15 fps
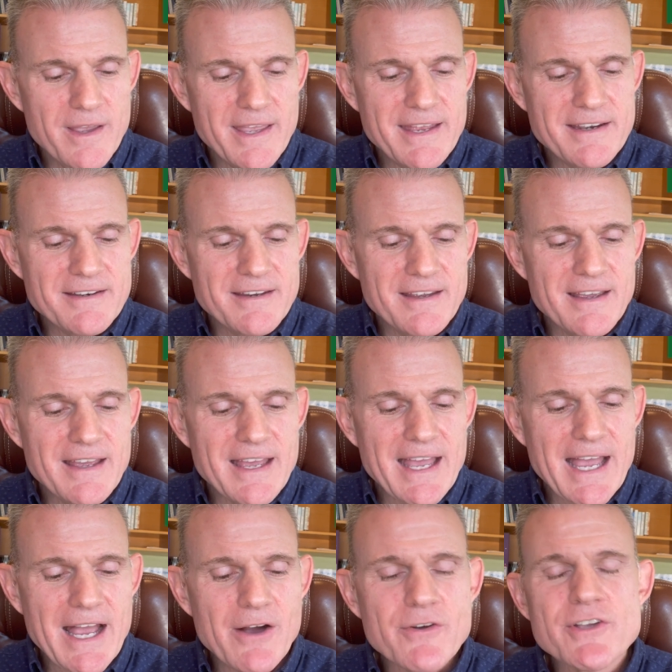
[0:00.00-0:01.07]
And
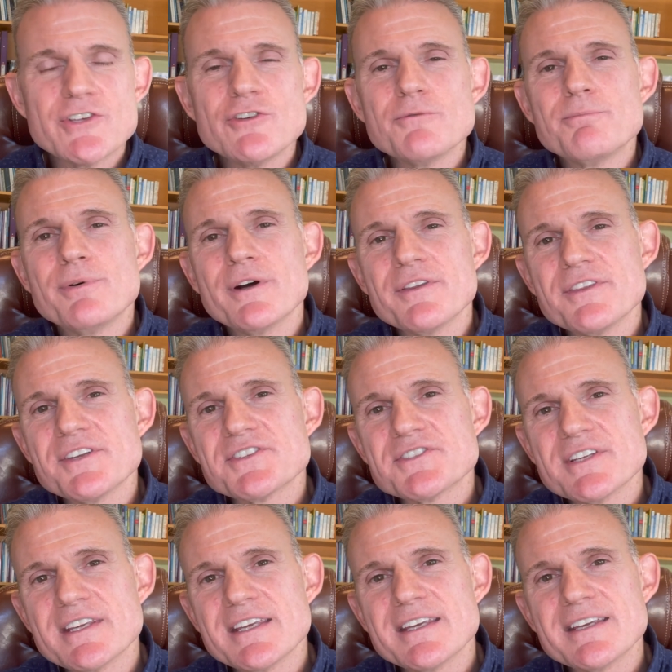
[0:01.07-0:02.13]
how could you put
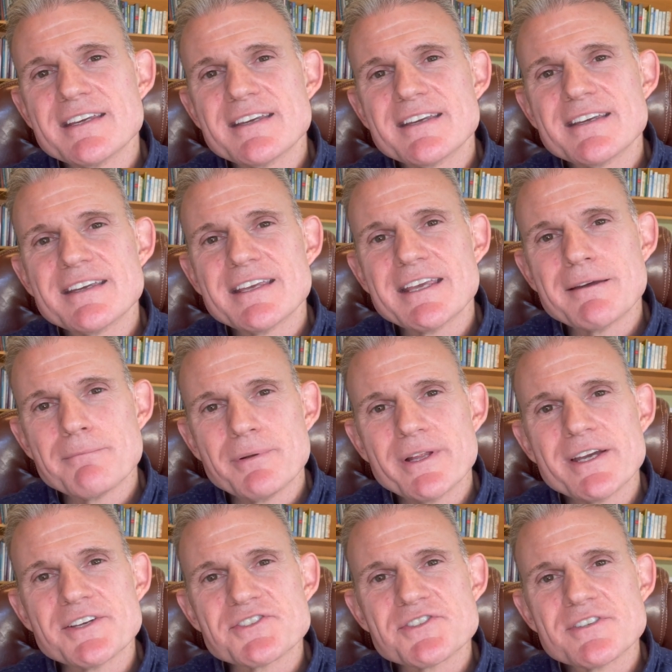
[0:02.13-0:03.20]
this in
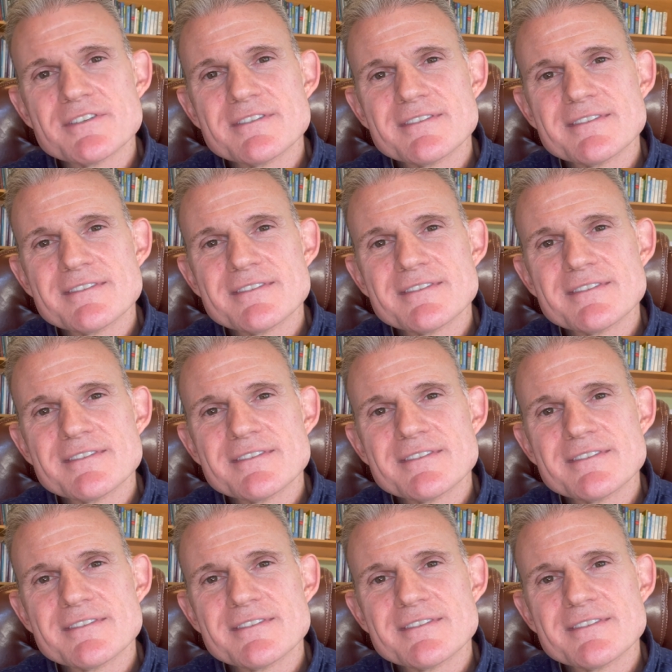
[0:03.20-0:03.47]
place?